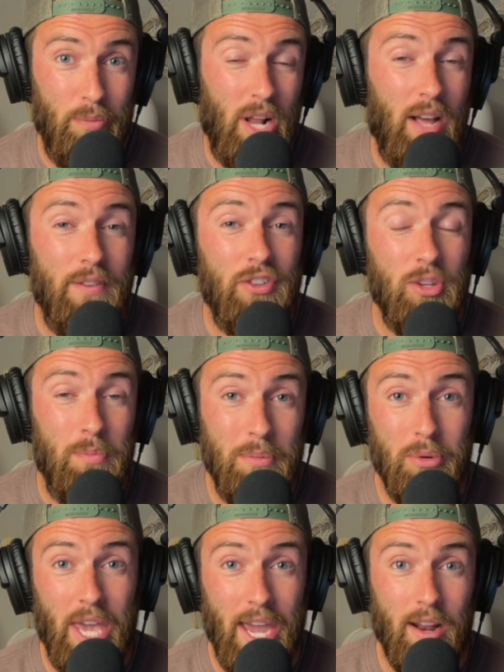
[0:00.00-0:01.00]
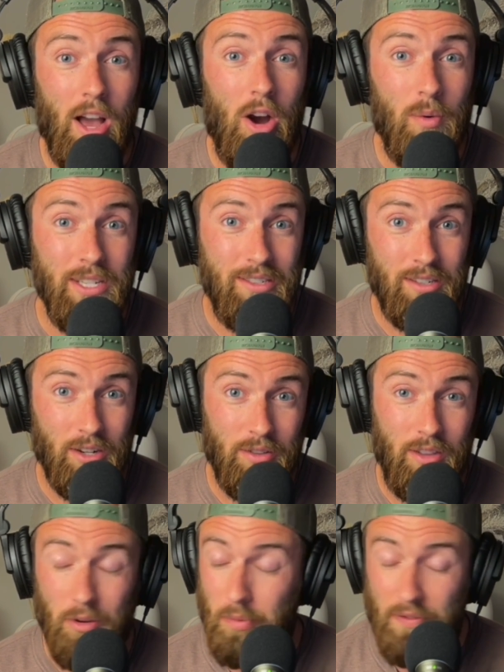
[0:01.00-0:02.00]
but obviously people can't always
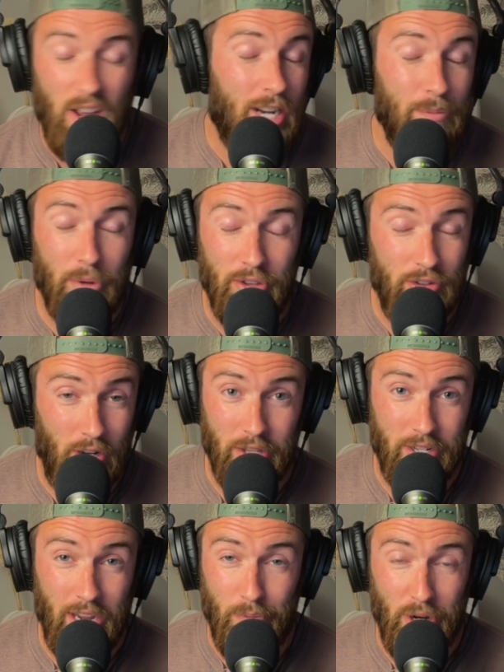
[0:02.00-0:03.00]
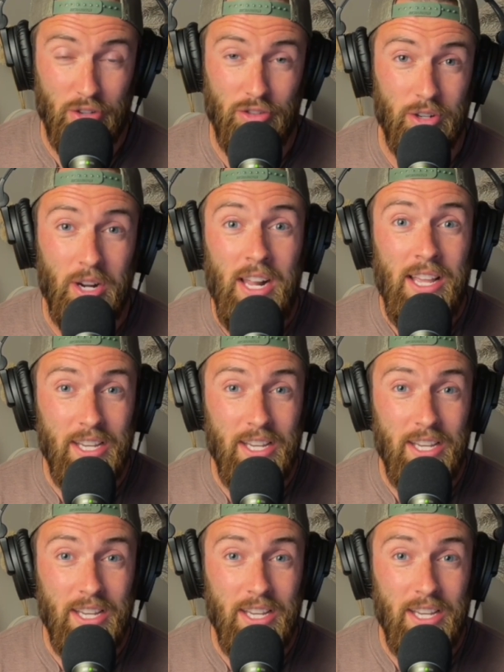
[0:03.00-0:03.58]
start there. And we've talked about this all the time, right, Drew?